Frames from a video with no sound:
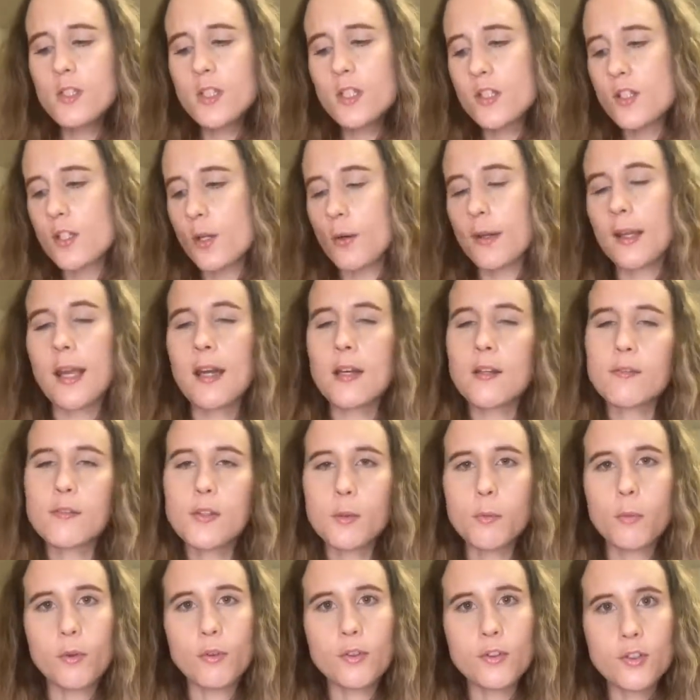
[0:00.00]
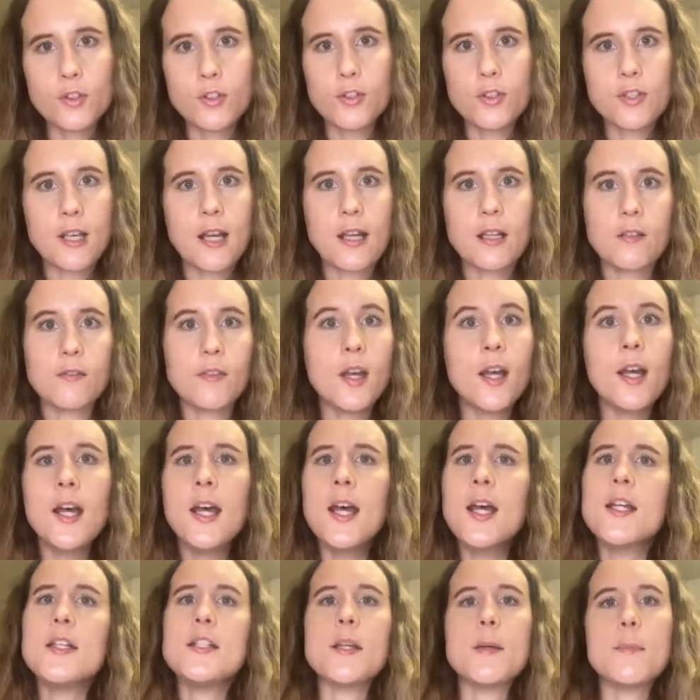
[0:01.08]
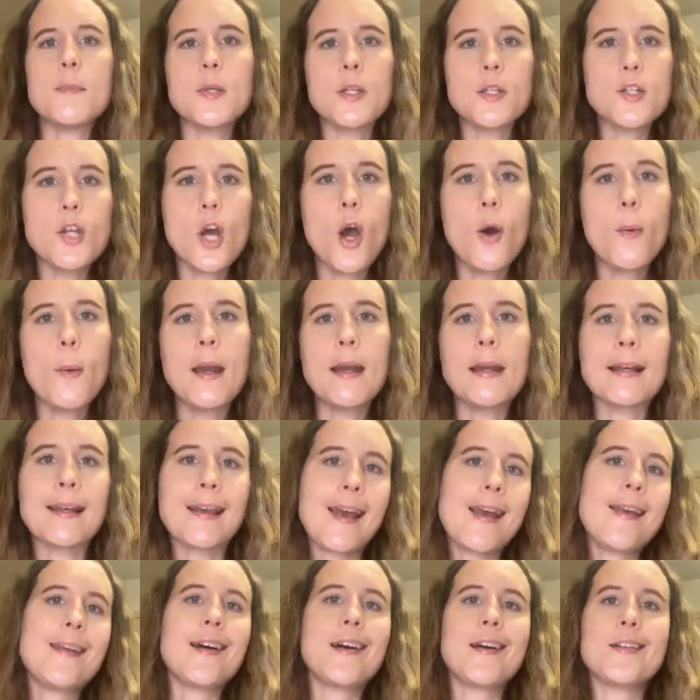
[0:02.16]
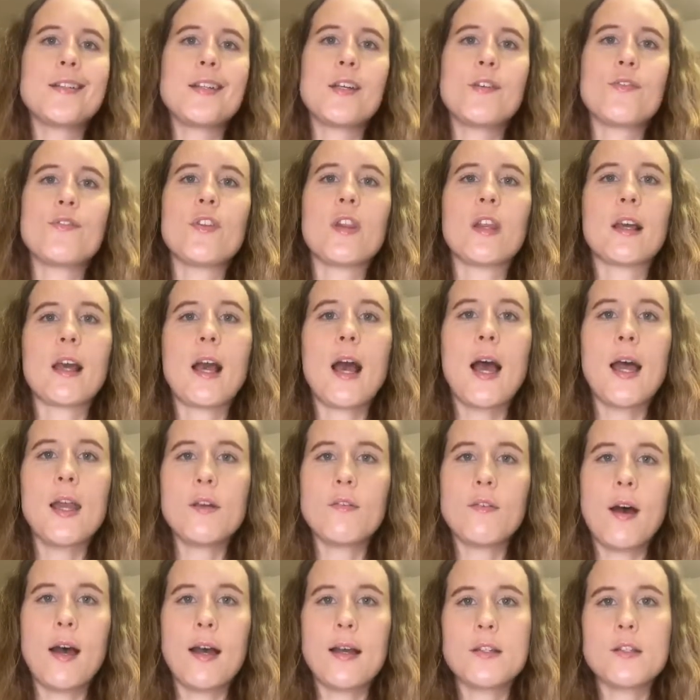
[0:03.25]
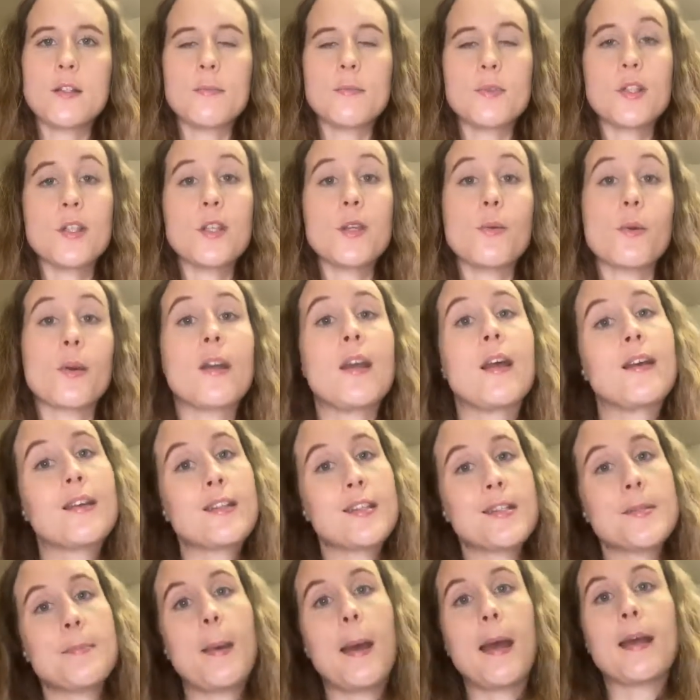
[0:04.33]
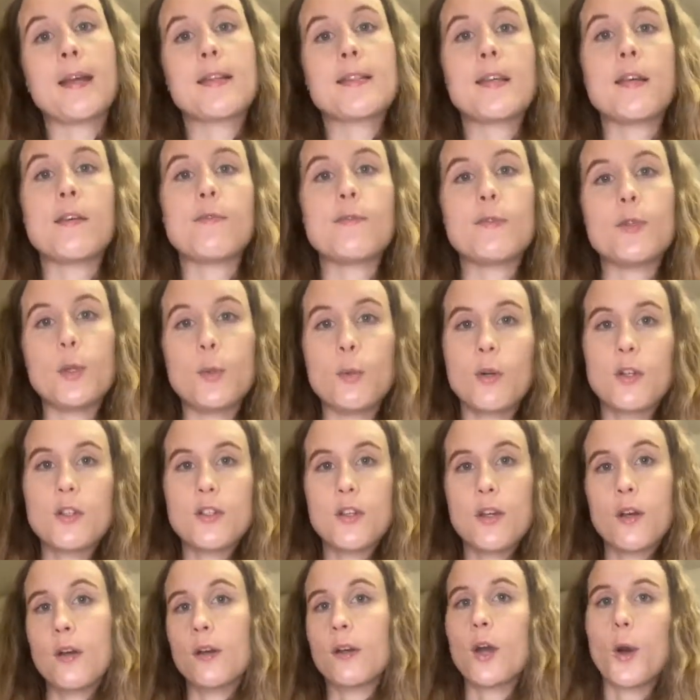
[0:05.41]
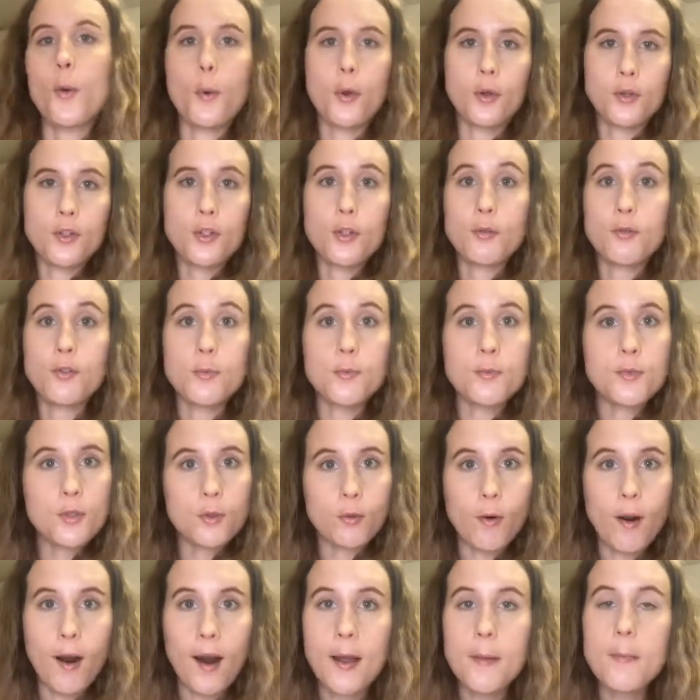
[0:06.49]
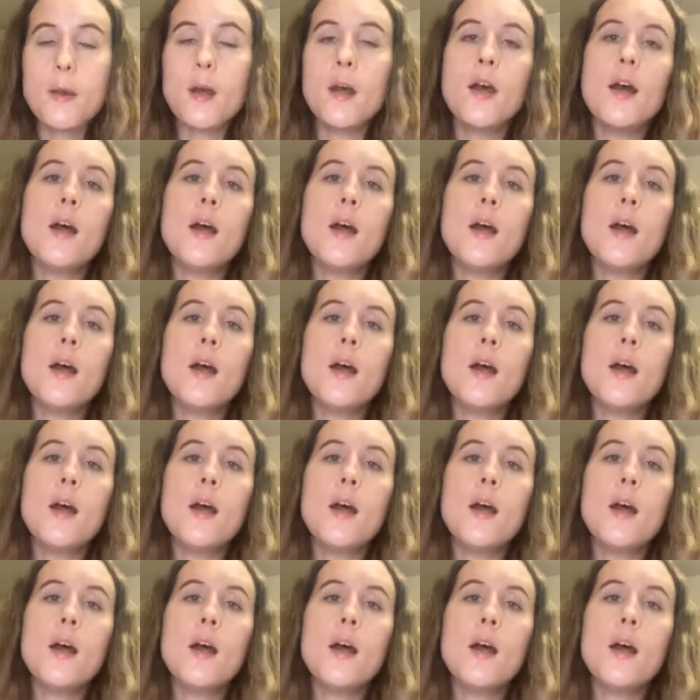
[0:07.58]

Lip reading: So again, if you want to just kind of dip your toe in and get an idea for the kind of items that you can expect if you were to go on to subscribe,